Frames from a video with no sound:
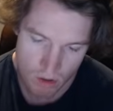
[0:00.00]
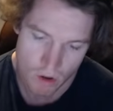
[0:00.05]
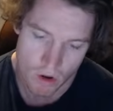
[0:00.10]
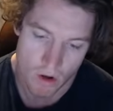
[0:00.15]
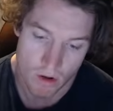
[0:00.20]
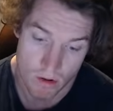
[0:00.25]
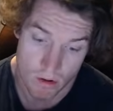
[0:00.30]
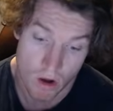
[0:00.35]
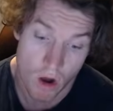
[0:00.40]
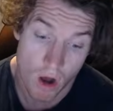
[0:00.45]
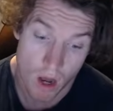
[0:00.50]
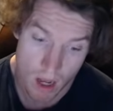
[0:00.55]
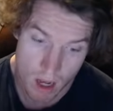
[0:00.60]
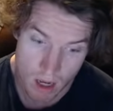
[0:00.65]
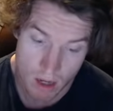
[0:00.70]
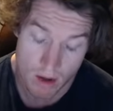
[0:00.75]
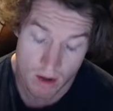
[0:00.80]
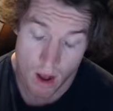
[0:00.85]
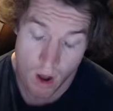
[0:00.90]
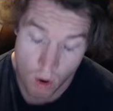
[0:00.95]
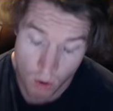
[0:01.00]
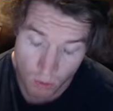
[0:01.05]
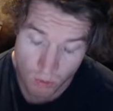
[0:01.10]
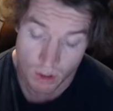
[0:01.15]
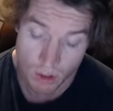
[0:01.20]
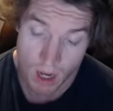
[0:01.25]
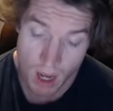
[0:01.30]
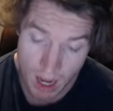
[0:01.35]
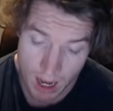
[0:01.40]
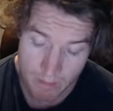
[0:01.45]
hold
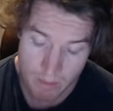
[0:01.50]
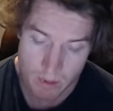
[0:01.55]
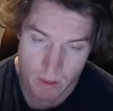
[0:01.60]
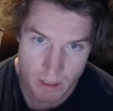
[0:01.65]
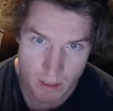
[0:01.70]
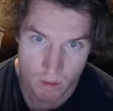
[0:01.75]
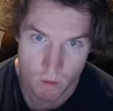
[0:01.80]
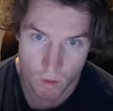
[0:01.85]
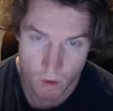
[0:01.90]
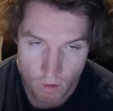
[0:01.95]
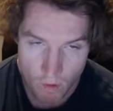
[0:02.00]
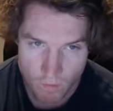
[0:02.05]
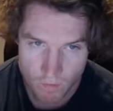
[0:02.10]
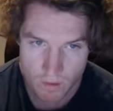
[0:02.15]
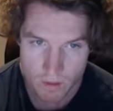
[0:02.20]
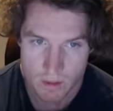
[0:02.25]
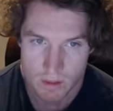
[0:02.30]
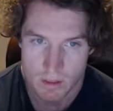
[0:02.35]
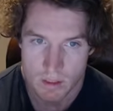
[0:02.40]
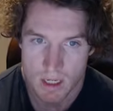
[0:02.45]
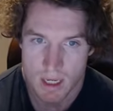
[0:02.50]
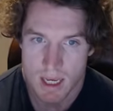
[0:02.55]
high political office